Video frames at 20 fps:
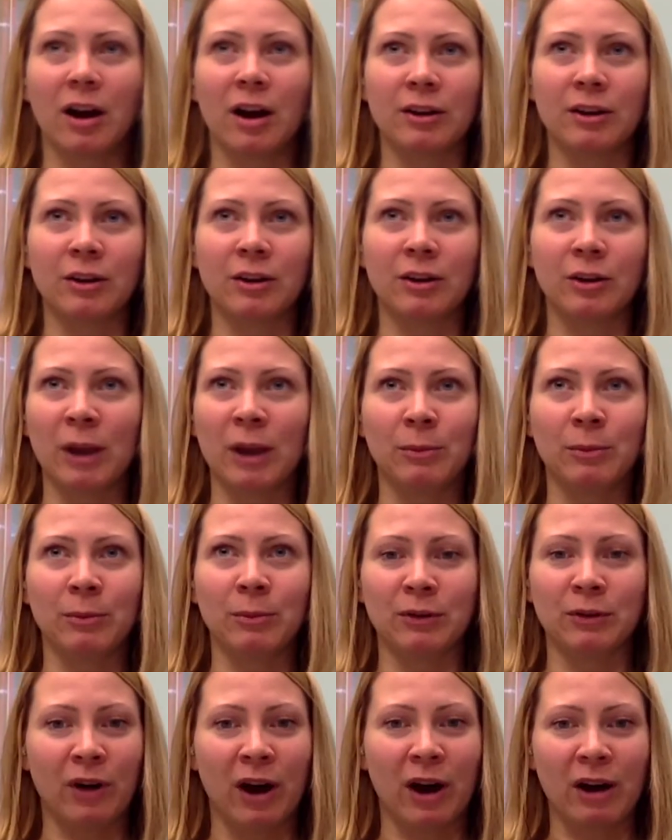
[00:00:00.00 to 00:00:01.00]
There might
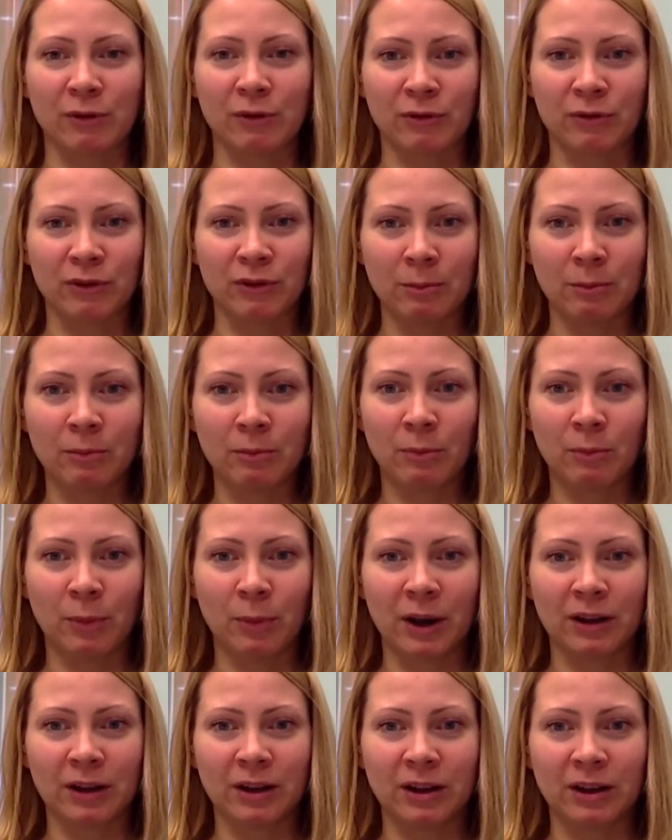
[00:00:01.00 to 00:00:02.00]
be 5 of them,
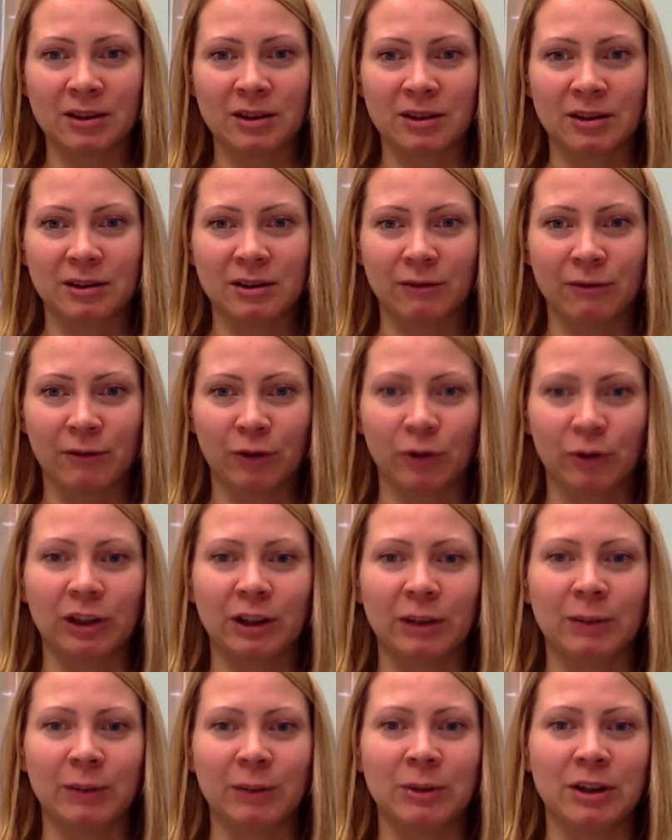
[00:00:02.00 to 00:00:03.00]
but it's a very
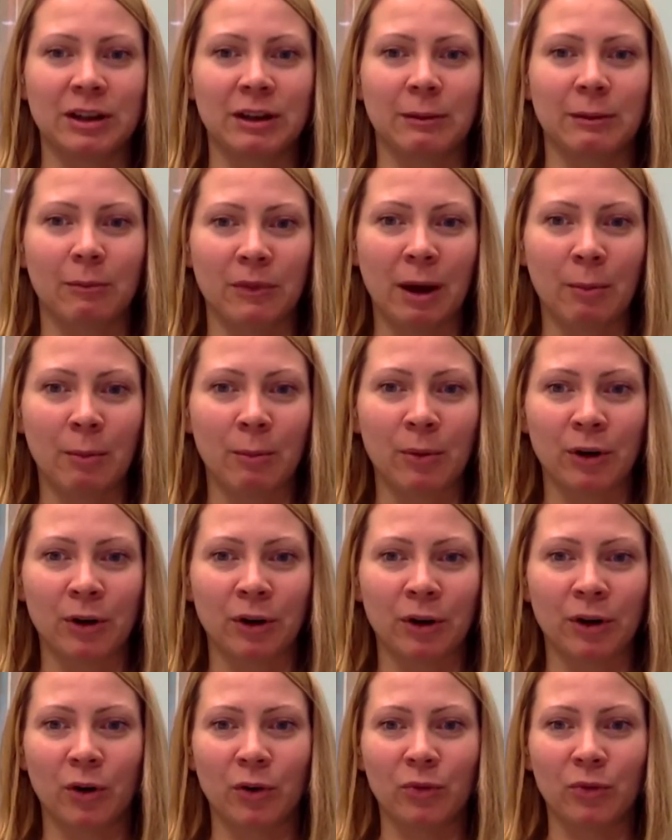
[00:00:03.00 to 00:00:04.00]
limited
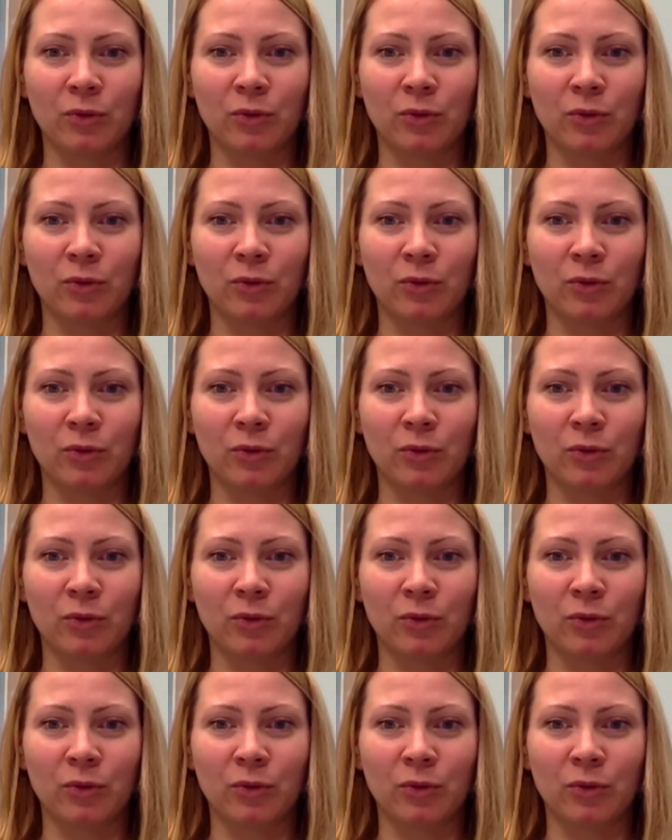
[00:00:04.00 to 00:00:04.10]
number of